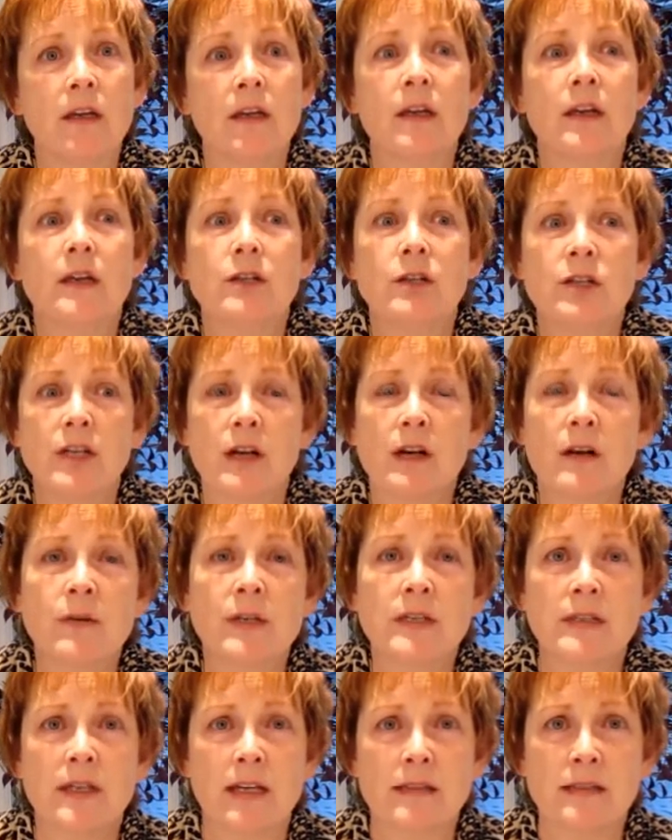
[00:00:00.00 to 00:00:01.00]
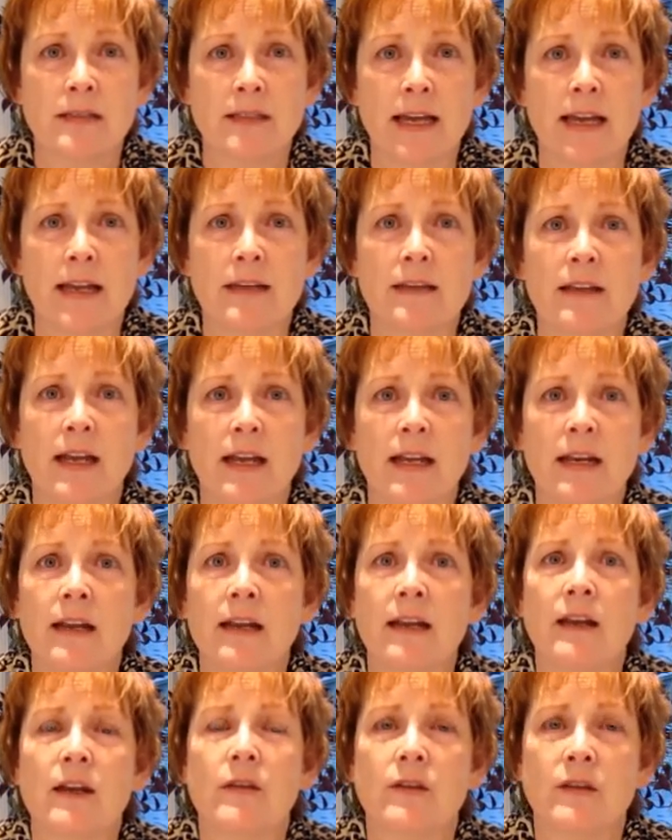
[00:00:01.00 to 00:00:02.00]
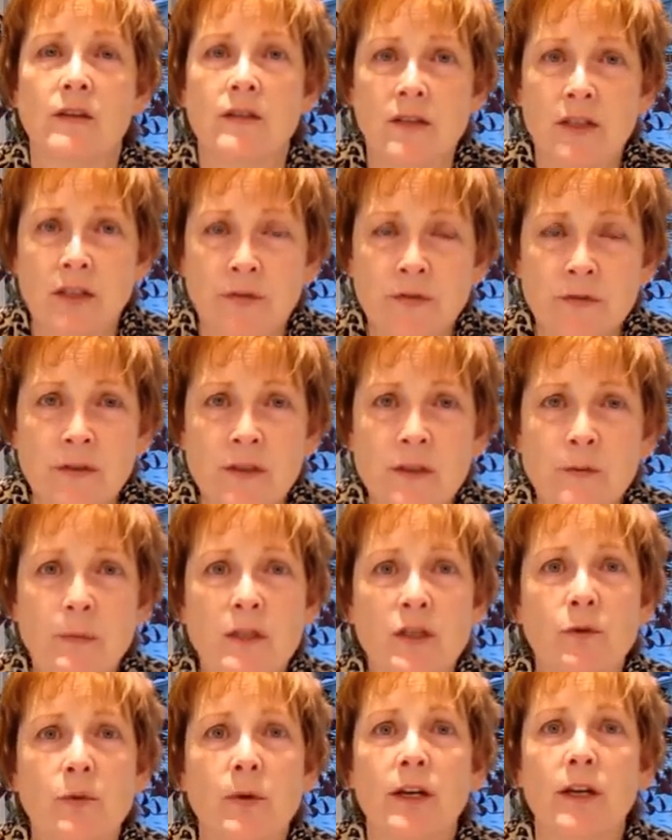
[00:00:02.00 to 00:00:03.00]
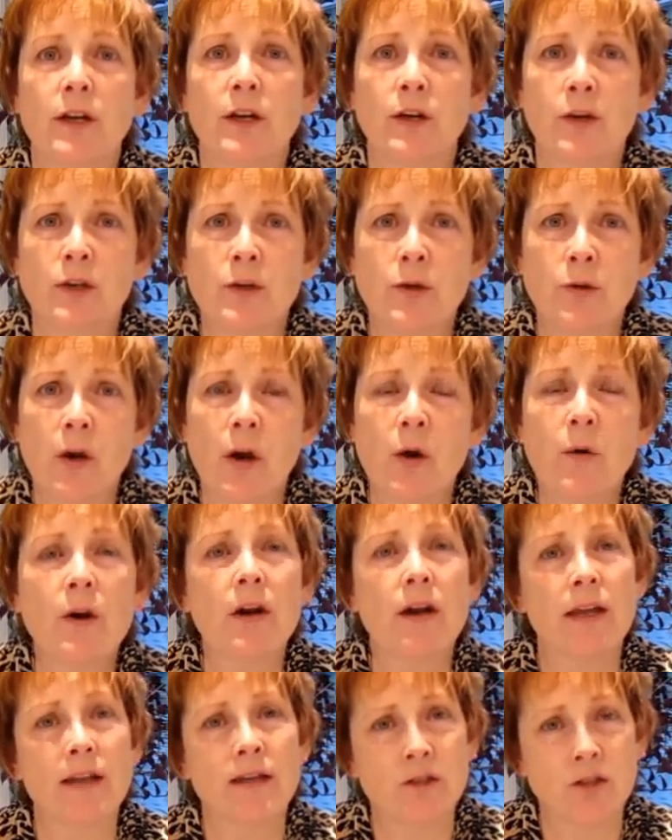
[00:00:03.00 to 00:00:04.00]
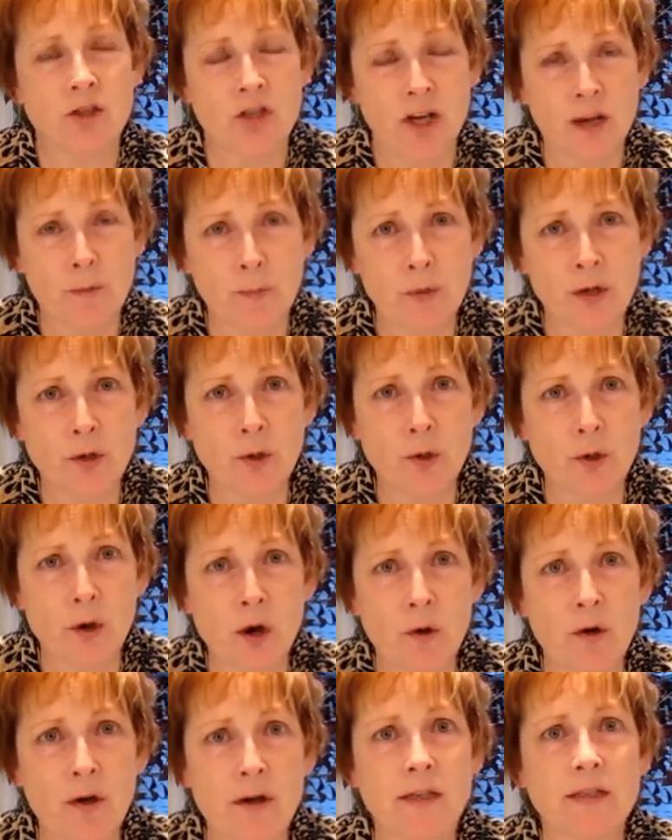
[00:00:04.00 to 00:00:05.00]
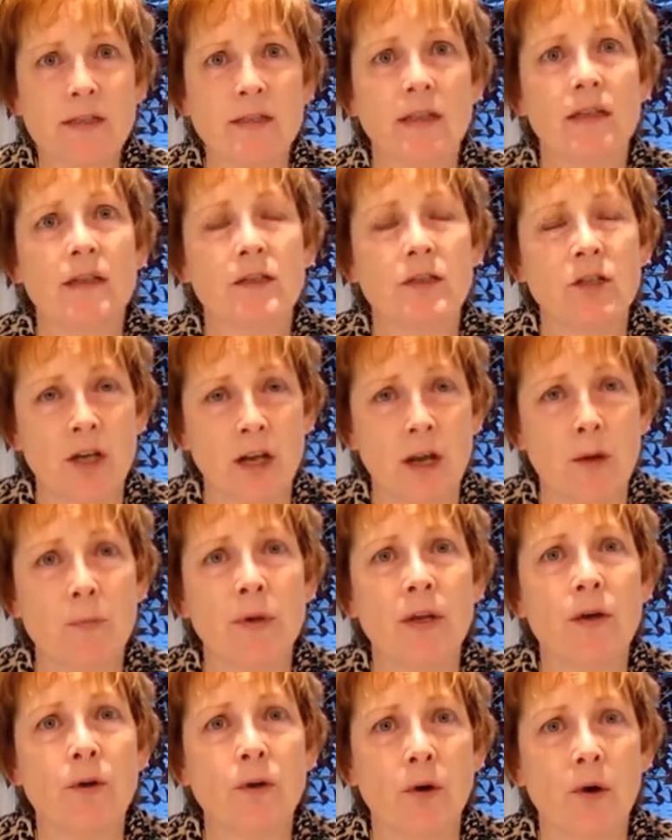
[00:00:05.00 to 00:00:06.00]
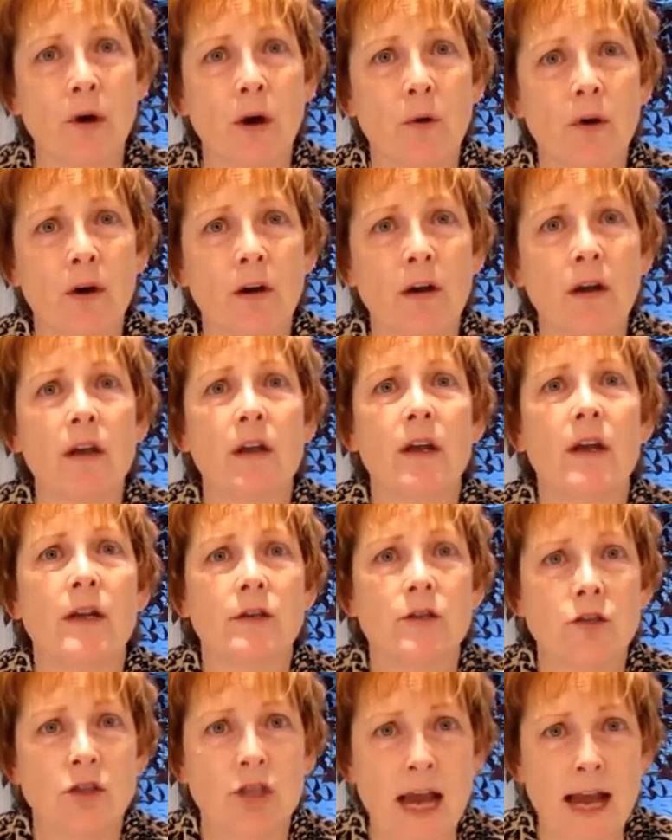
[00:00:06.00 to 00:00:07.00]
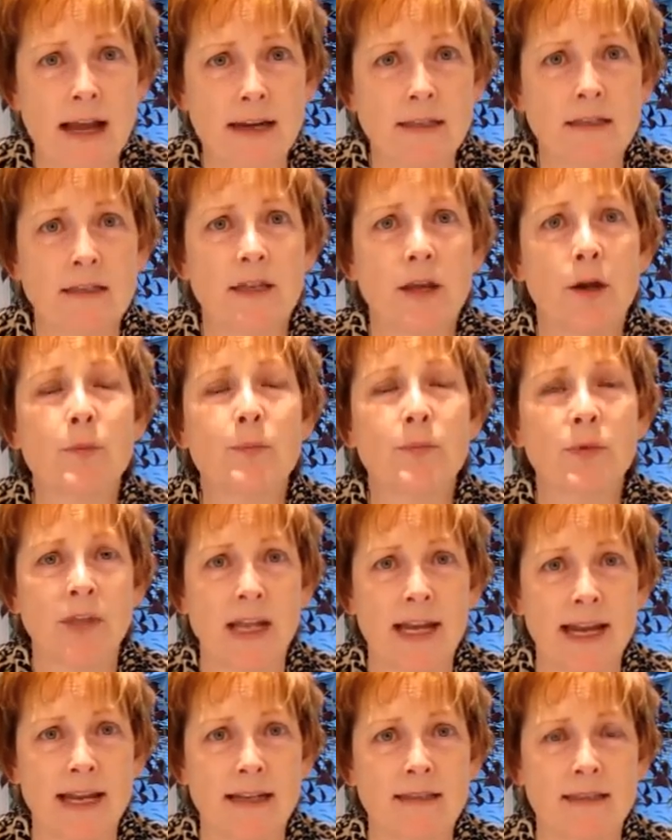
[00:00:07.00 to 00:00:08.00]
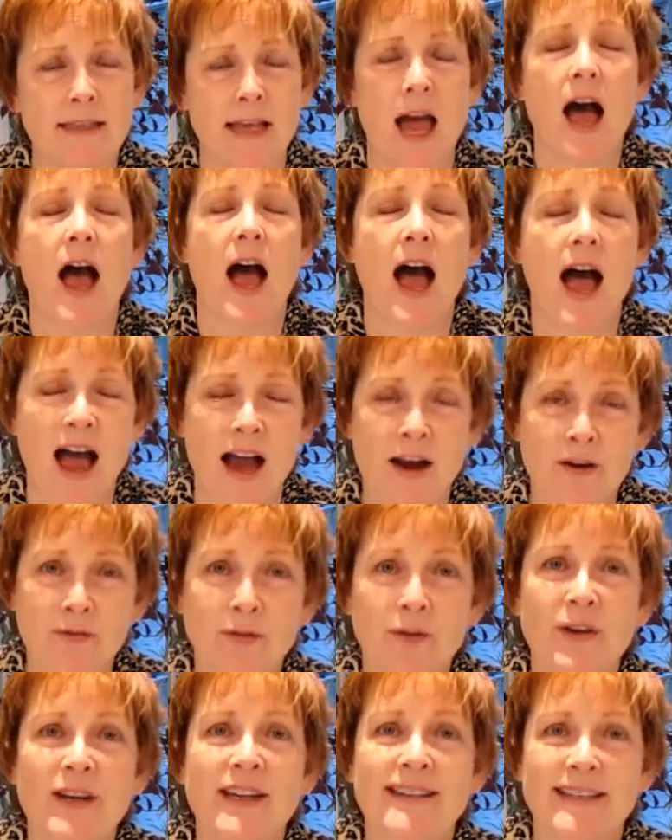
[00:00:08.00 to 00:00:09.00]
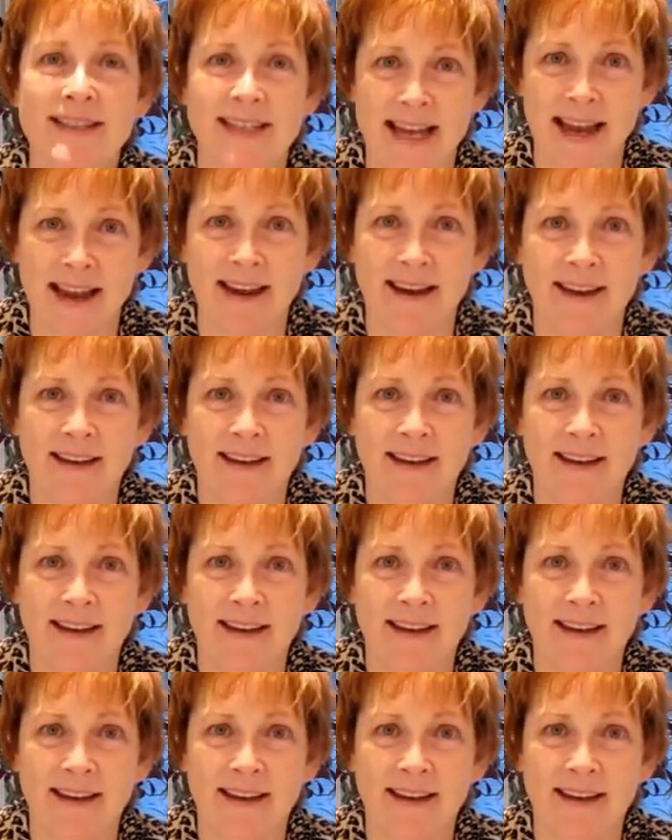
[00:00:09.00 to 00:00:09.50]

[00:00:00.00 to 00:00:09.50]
She always has said that the difference between a good grower and a champion grower is that a champion grower checks their plants every day.